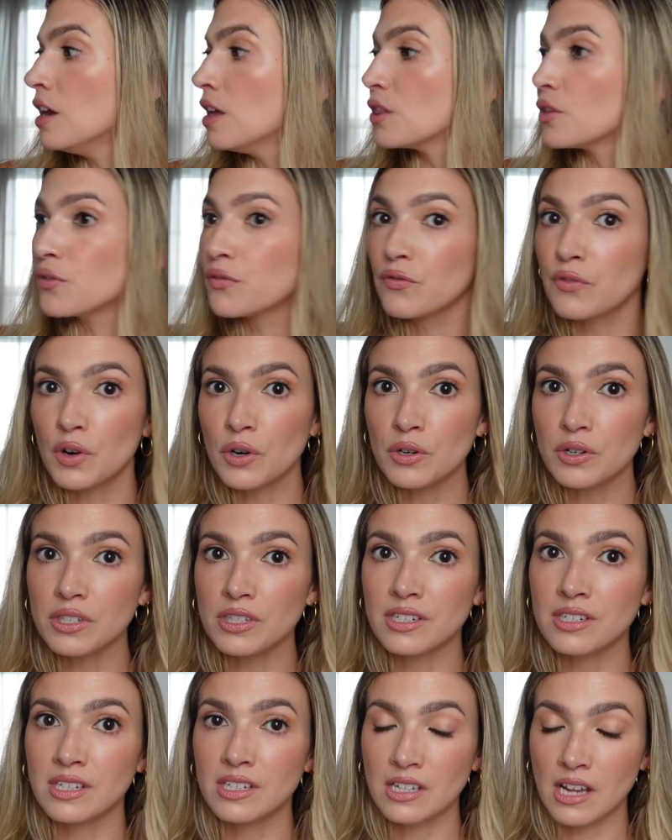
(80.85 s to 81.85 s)
The
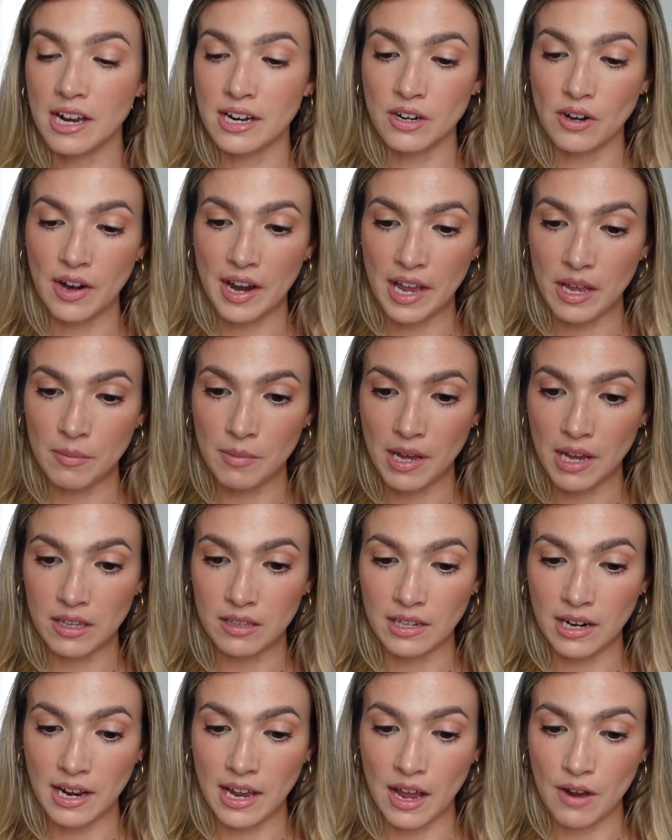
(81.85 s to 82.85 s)
first designer handbag
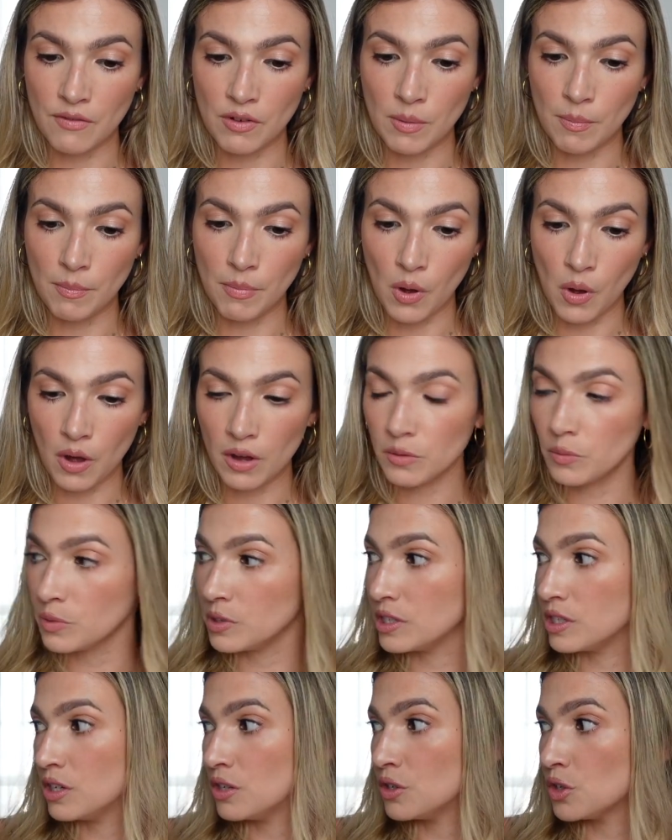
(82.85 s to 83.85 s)
that I ever bought
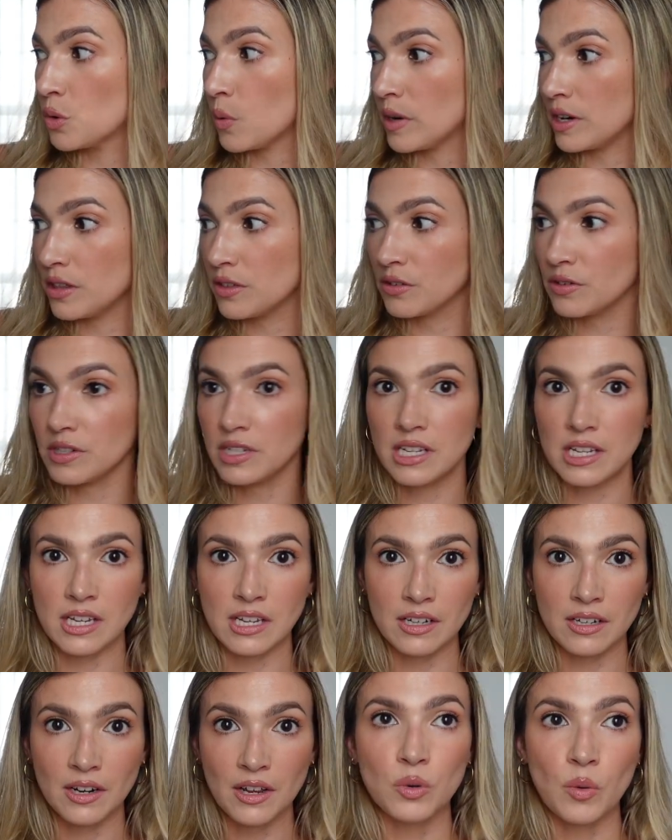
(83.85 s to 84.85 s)
was in
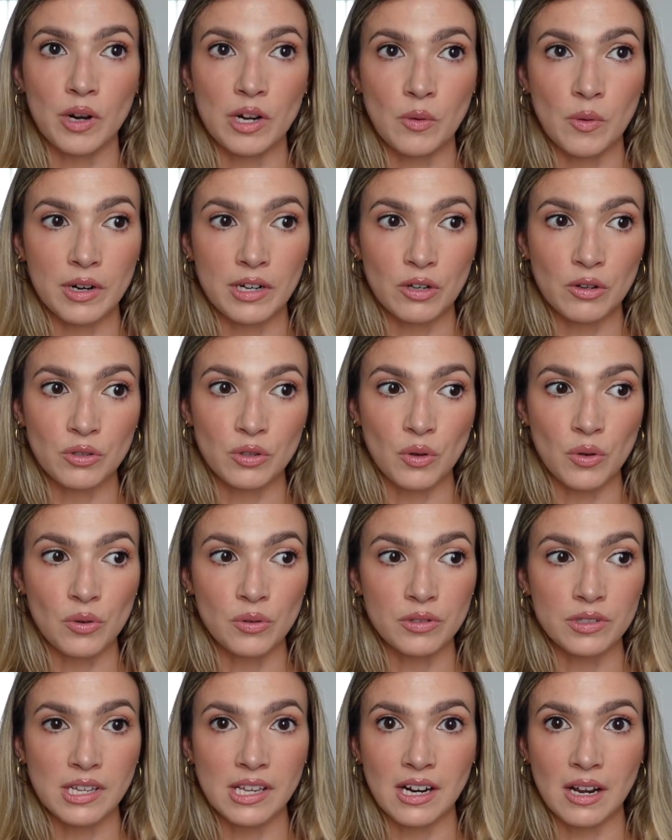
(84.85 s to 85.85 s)
2013, 21 years
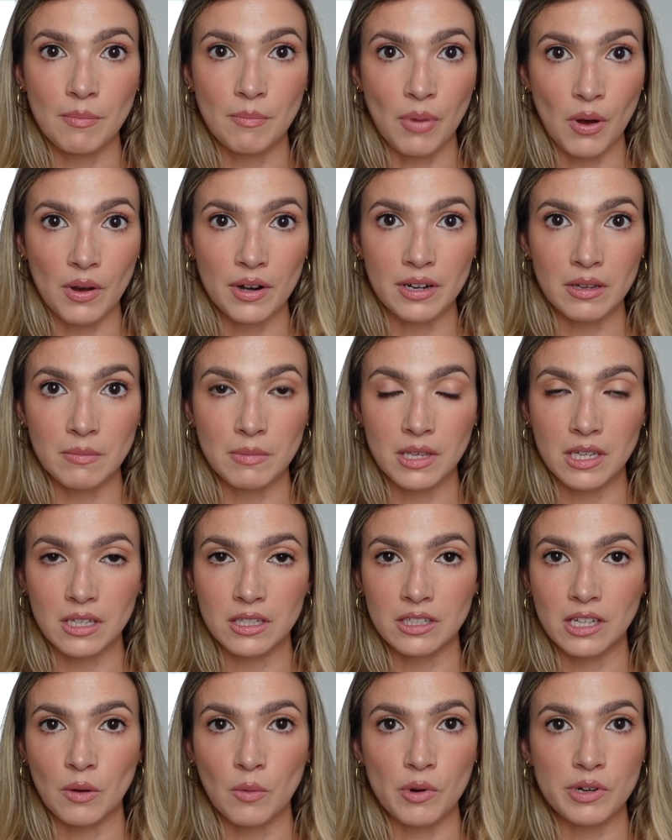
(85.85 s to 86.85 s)
old, and I bought it
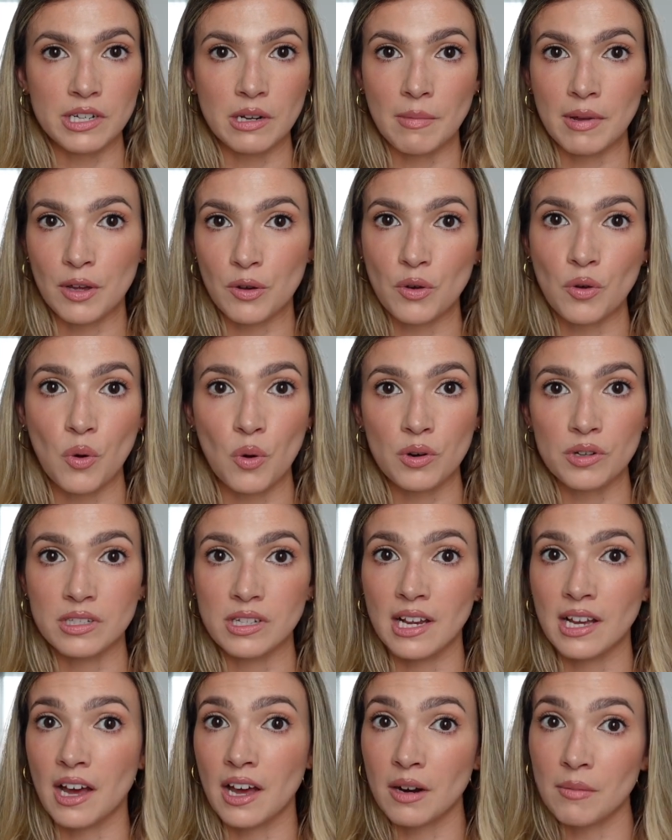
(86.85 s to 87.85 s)
because I worked at Michael Kors
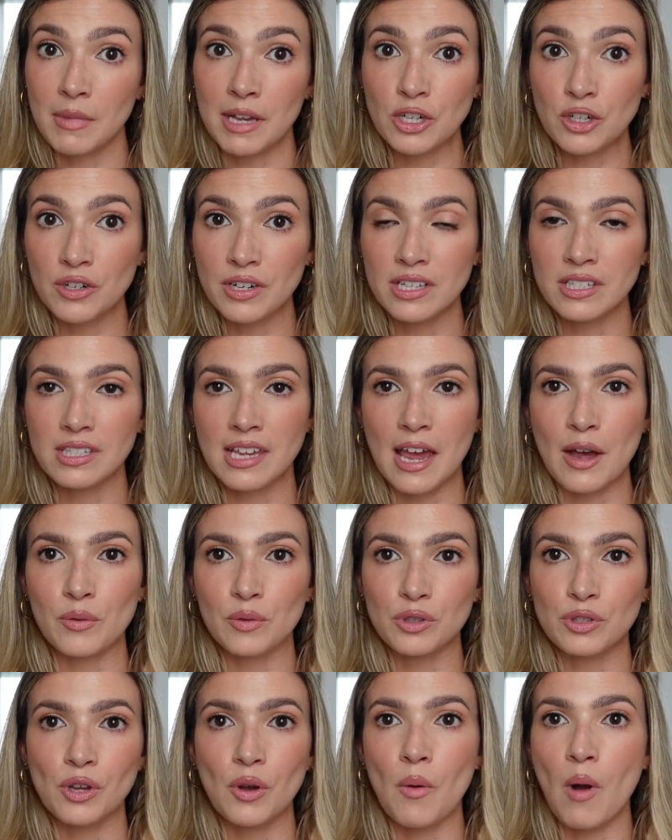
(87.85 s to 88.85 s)
and I got a major
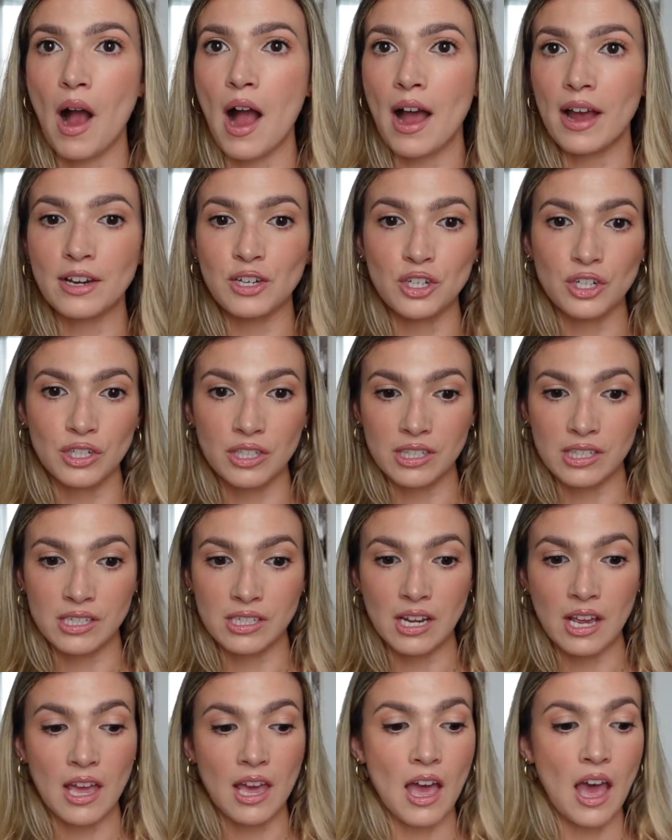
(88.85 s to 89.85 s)
discount. So I just,